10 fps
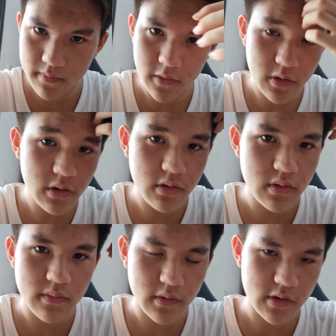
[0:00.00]
You could
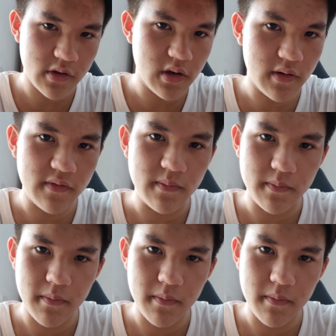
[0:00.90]
sort of